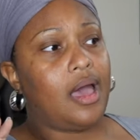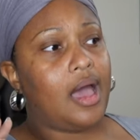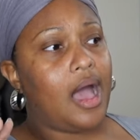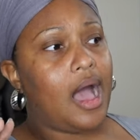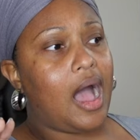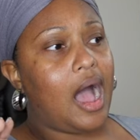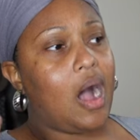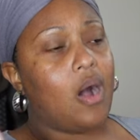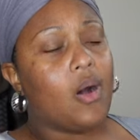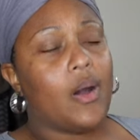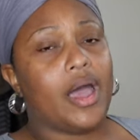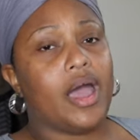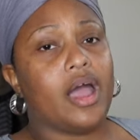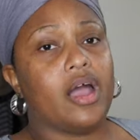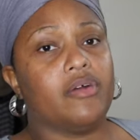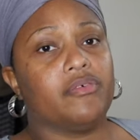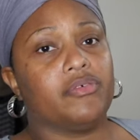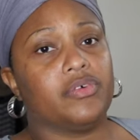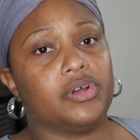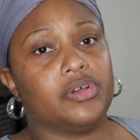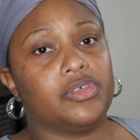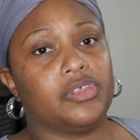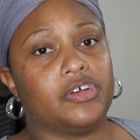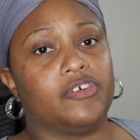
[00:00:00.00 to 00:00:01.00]

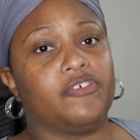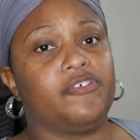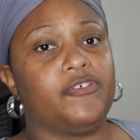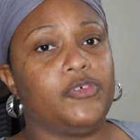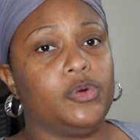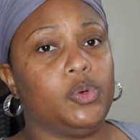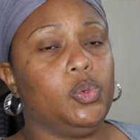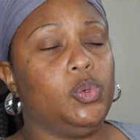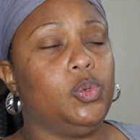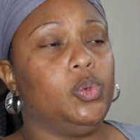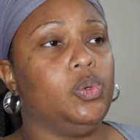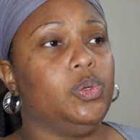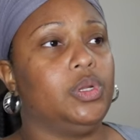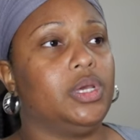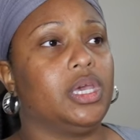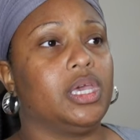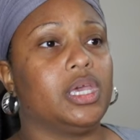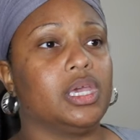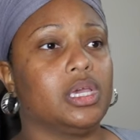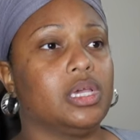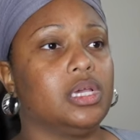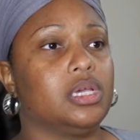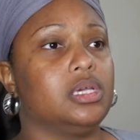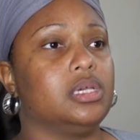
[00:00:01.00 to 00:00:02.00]
however the food
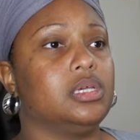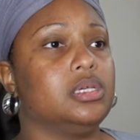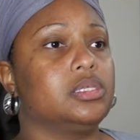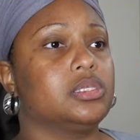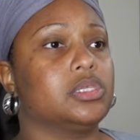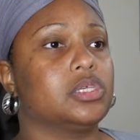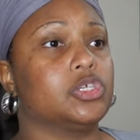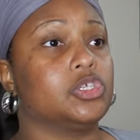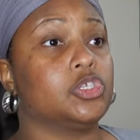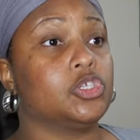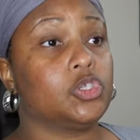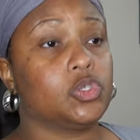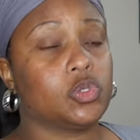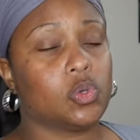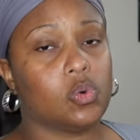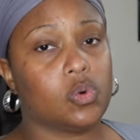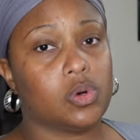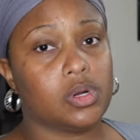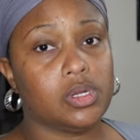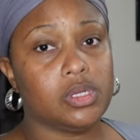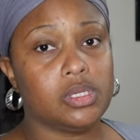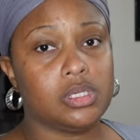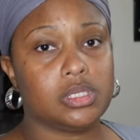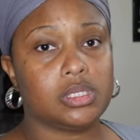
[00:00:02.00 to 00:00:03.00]
is
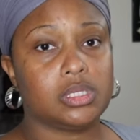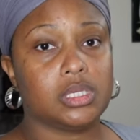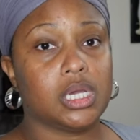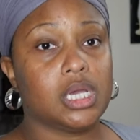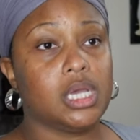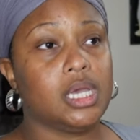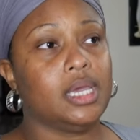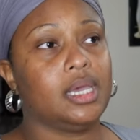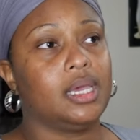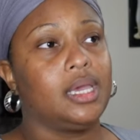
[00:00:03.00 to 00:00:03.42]
sourced,